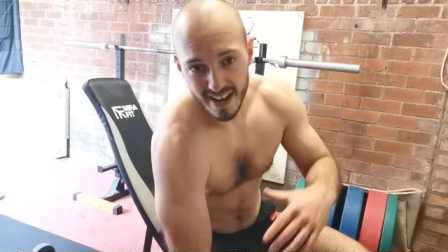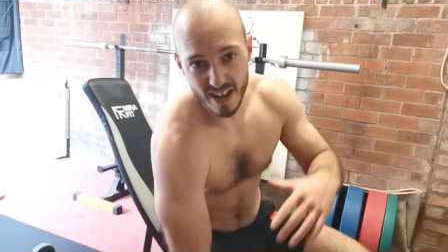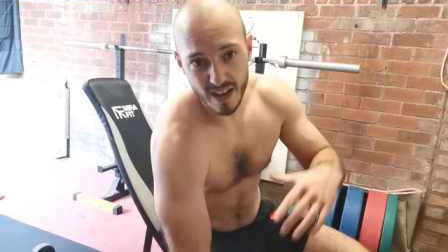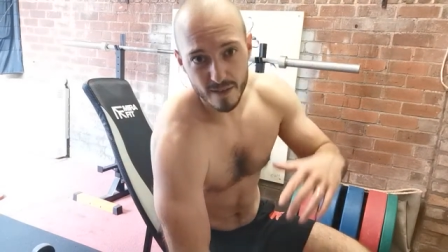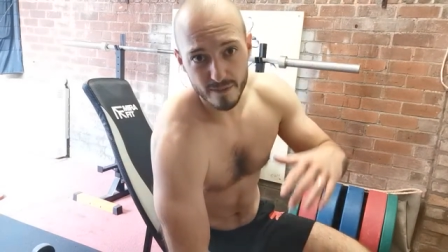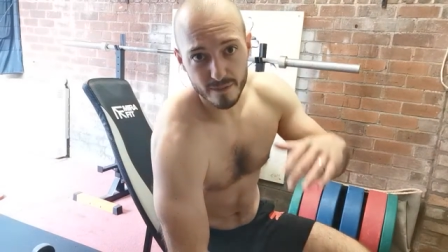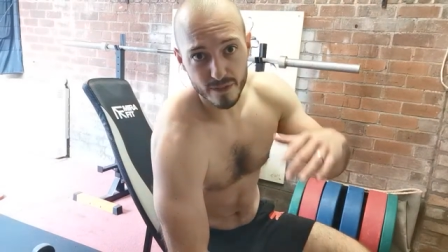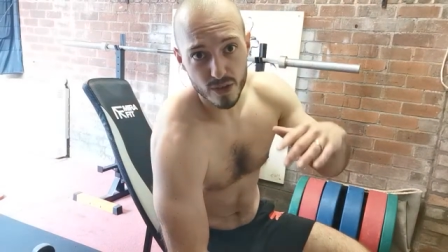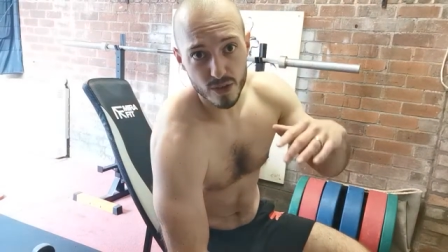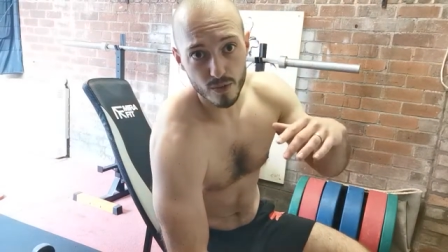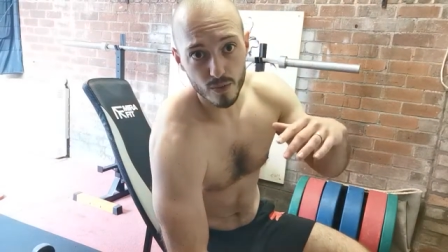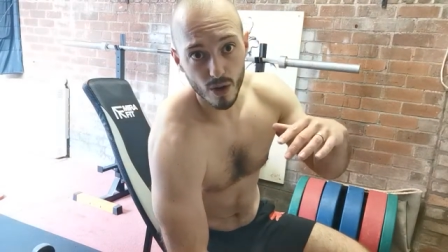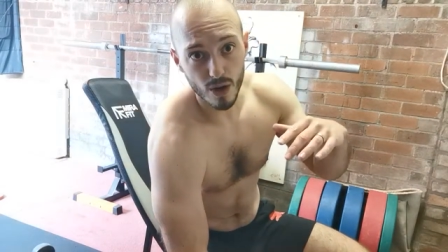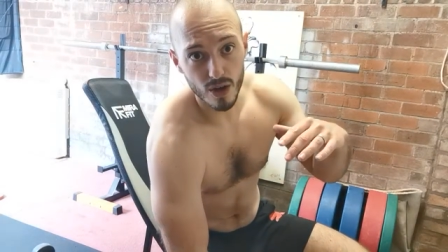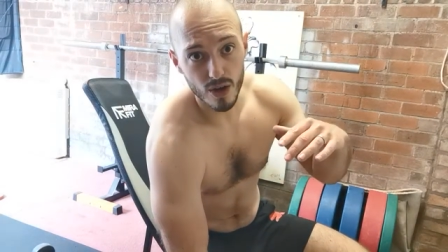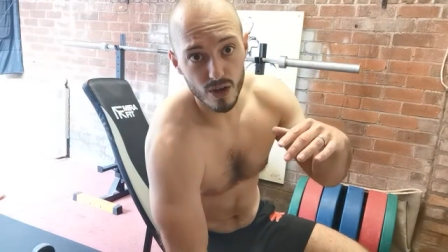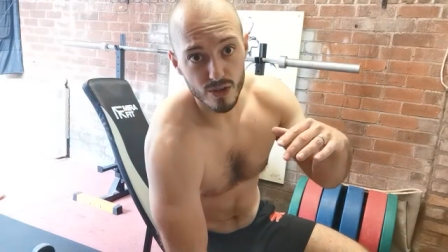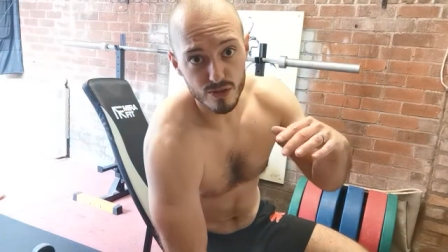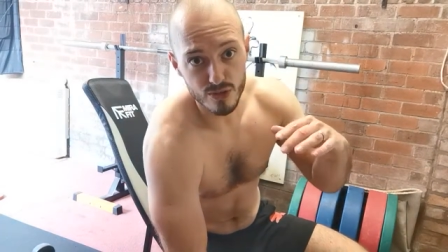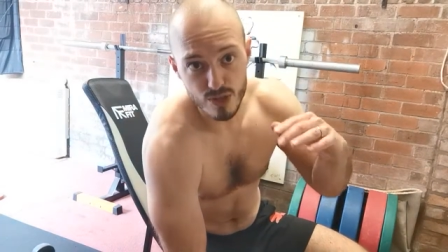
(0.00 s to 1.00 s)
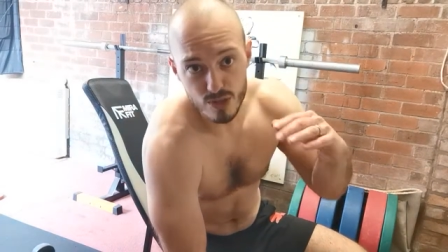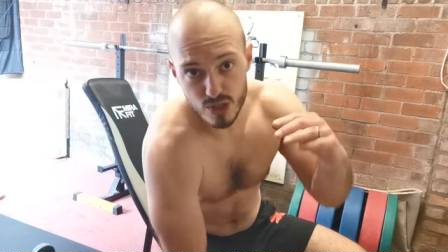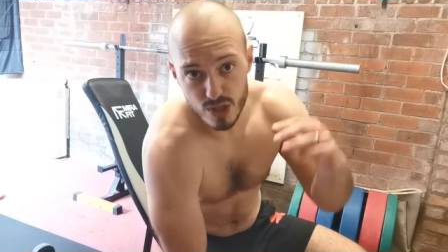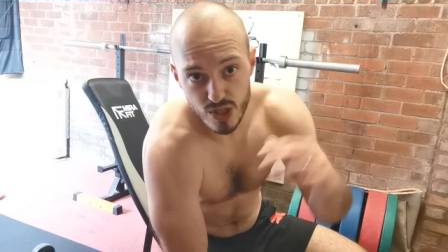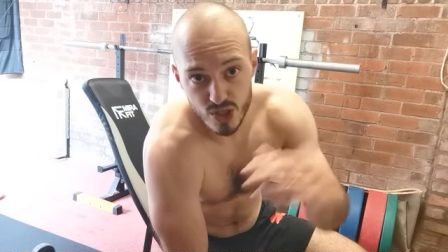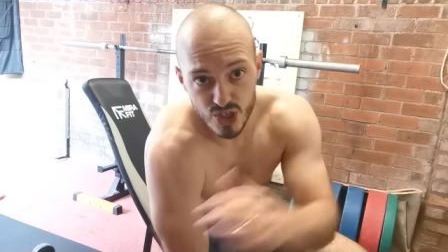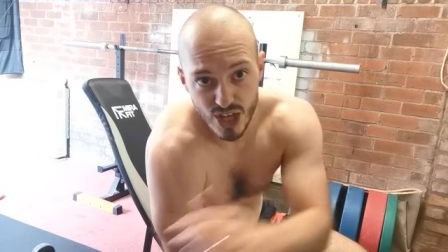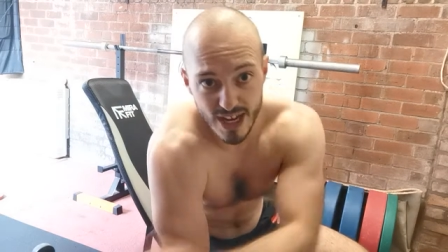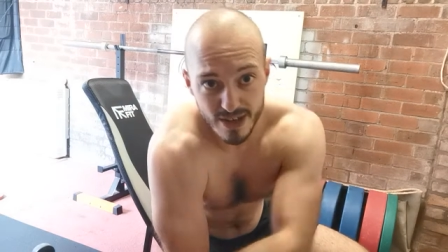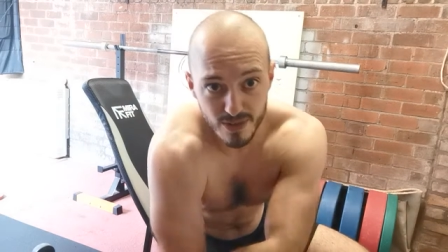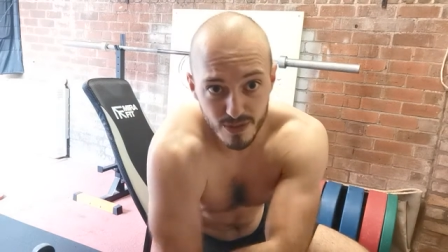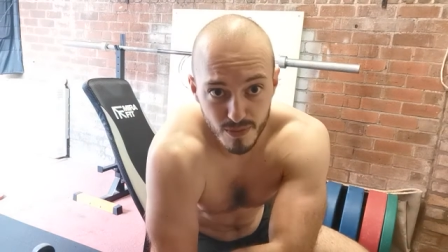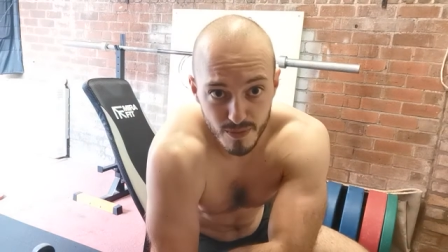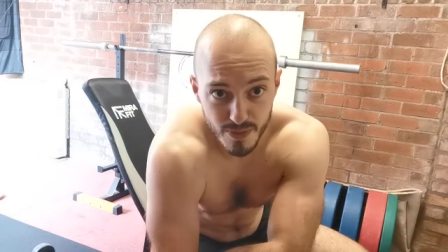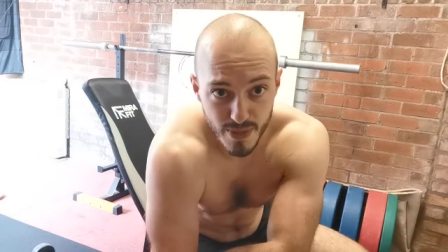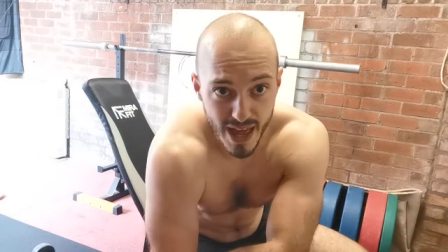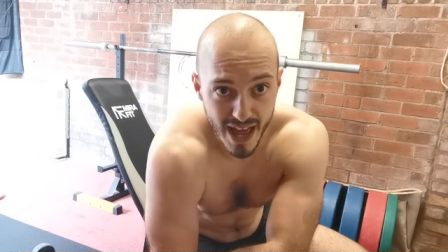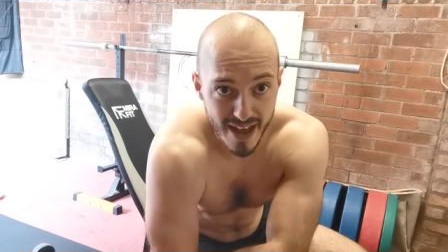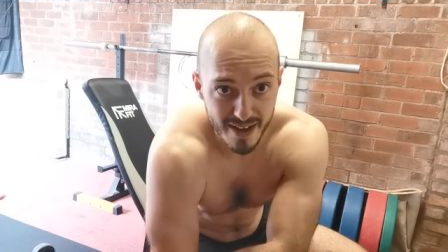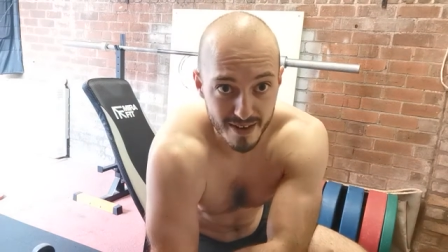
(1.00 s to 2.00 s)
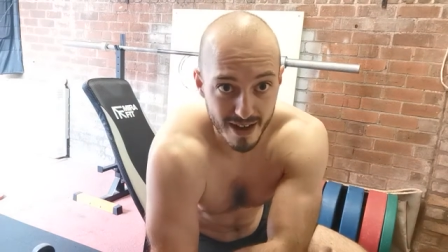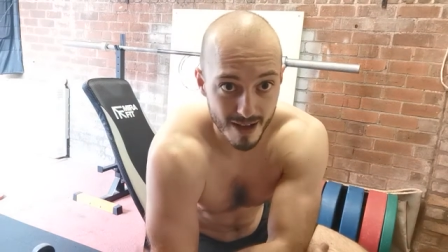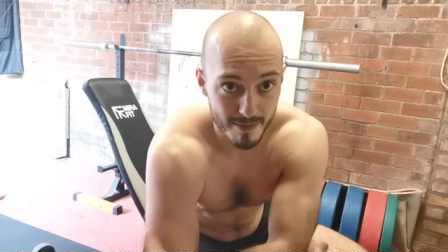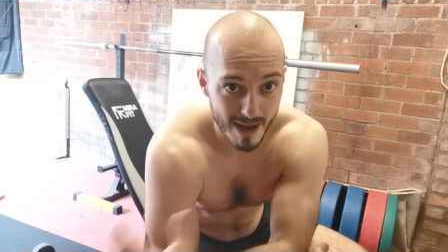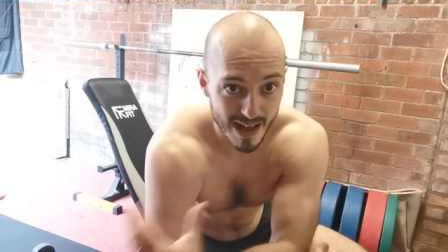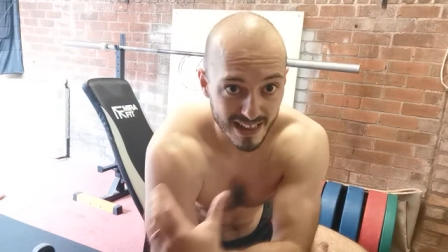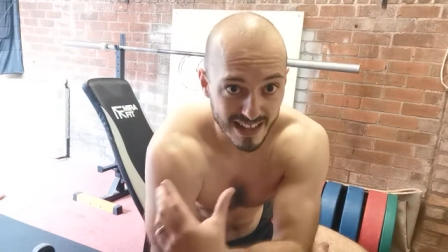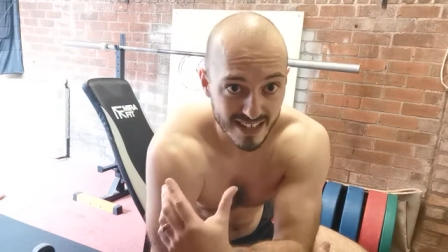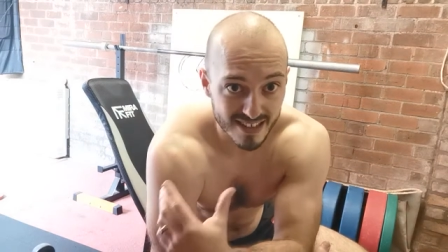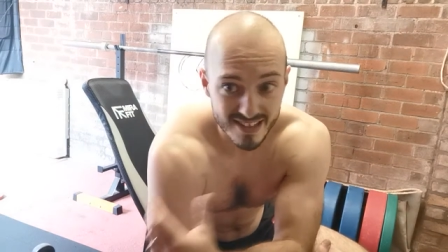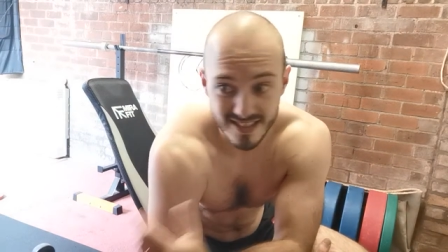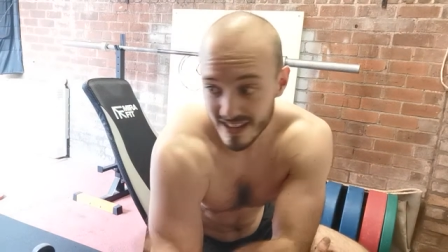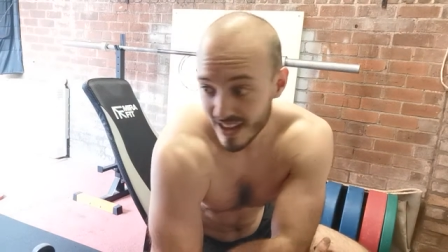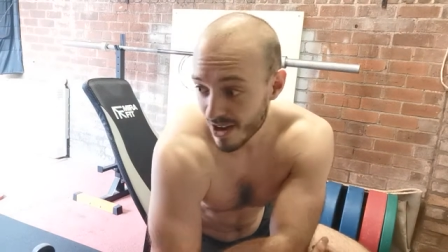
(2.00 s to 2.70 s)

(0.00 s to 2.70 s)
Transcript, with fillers: If you are new to the channel, then I'm Alex.